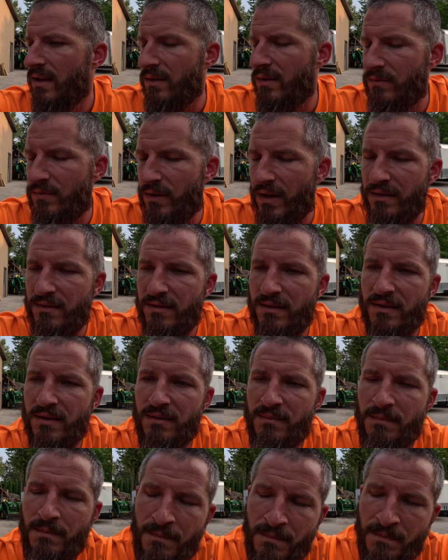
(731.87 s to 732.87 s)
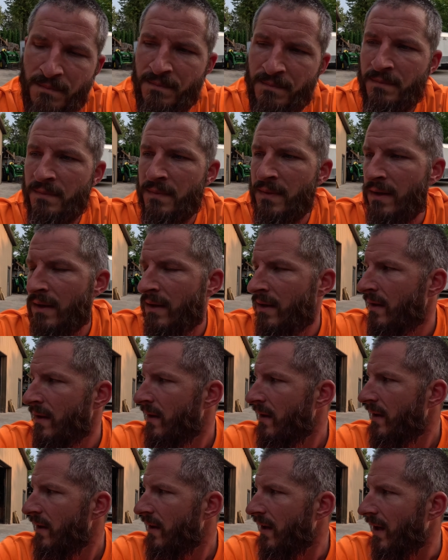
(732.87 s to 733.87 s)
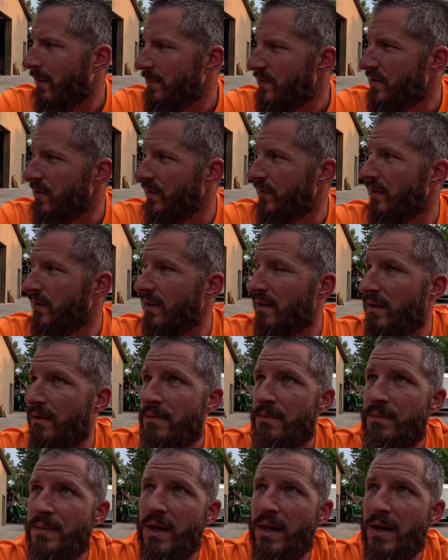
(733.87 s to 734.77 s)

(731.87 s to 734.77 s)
venting. I'm sure